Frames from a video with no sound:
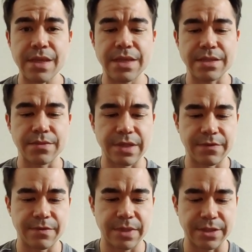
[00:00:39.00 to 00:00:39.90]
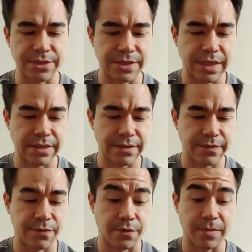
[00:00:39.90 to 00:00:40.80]
it's a really familiar scent
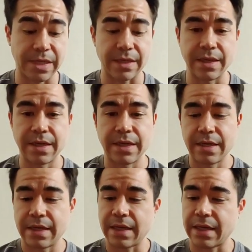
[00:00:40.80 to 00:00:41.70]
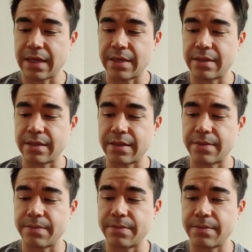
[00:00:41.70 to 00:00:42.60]
for me. And uh,
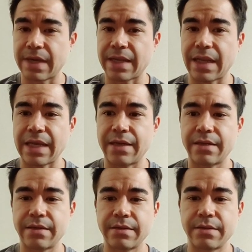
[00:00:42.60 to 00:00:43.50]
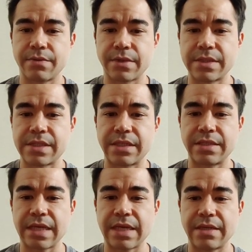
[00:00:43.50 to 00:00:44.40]
I like the ones
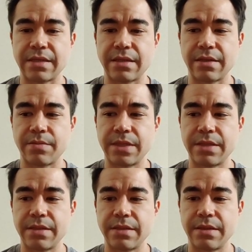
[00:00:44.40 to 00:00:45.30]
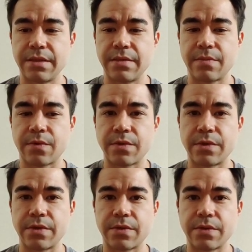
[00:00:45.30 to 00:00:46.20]
that tend a little bit more
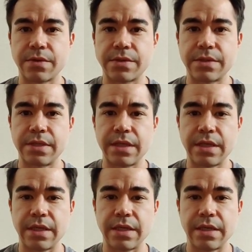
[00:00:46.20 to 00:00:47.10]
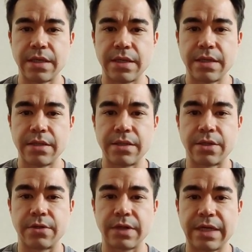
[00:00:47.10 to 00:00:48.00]
towards the the
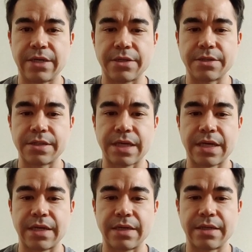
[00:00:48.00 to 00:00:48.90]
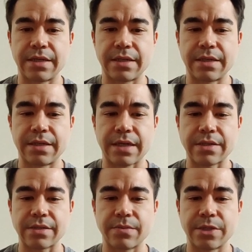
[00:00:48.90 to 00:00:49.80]
greener side, uh,
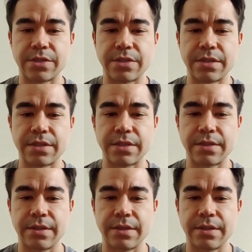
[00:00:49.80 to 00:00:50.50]
not so much the